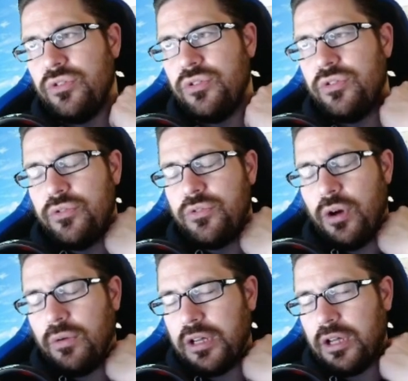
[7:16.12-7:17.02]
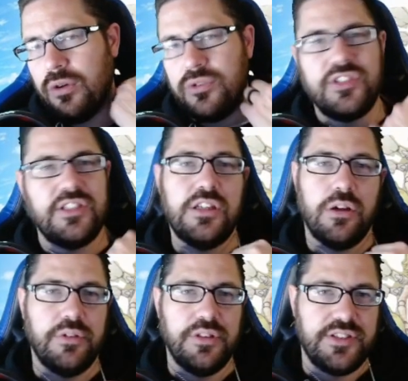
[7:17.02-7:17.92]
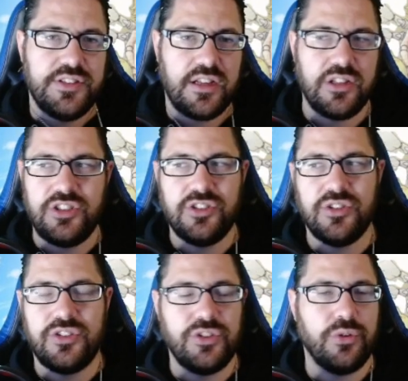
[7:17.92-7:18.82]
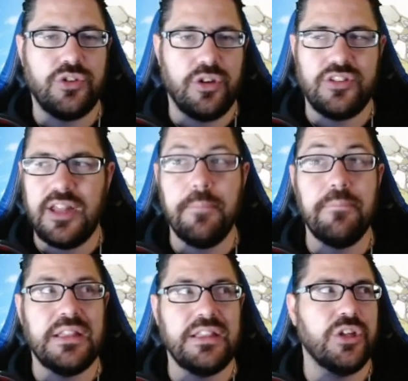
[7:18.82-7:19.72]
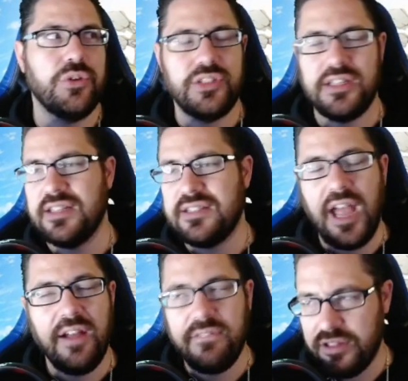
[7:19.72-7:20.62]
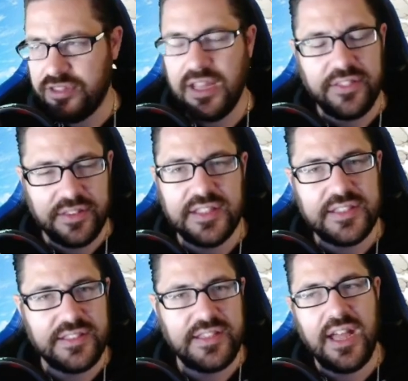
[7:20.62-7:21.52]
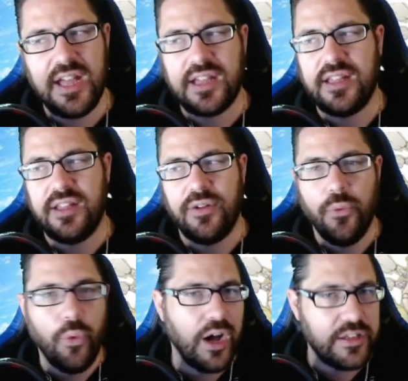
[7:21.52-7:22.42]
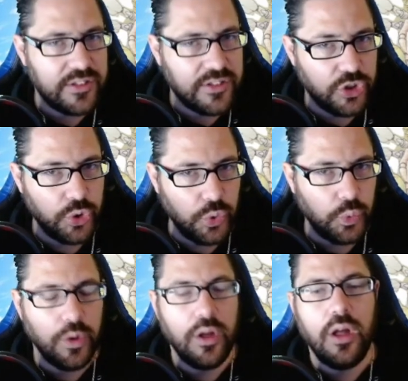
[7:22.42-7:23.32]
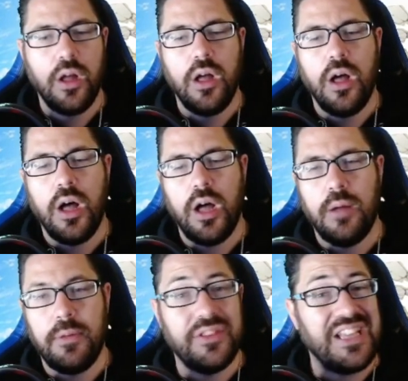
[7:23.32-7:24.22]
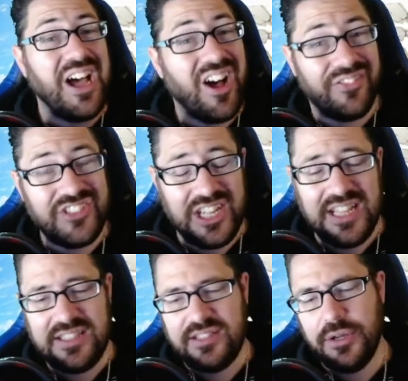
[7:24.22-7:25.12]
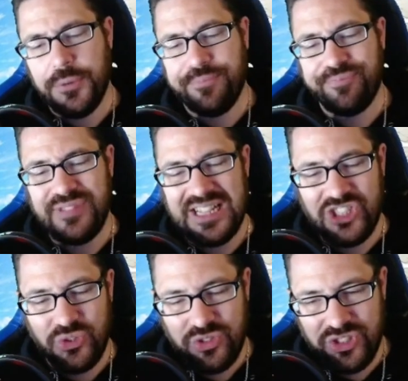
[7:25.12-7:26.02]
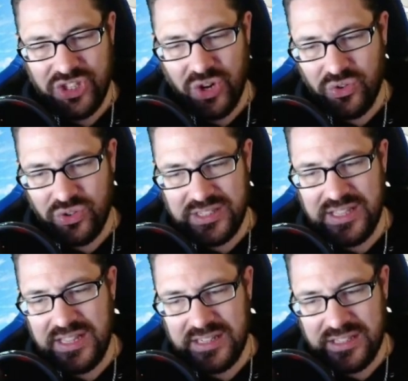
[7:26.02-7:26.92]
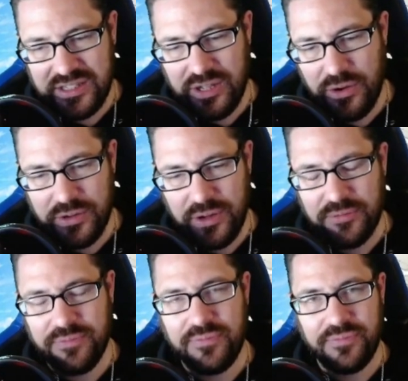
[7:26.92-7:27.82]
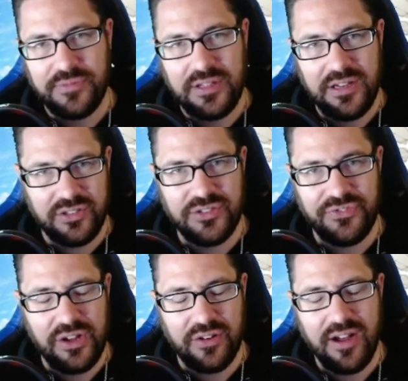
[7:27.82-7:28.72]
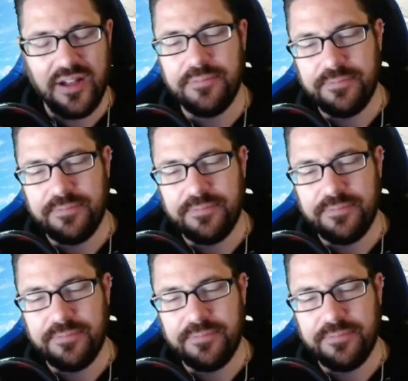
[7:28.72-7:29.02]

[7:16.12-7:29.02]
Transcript: you don't want to go CEO in this deck because she's going to soul charge. That immediately goes against everything that this deck wants to do. Um, on the off chance, though, that you don't get Coco, here's the Falcon,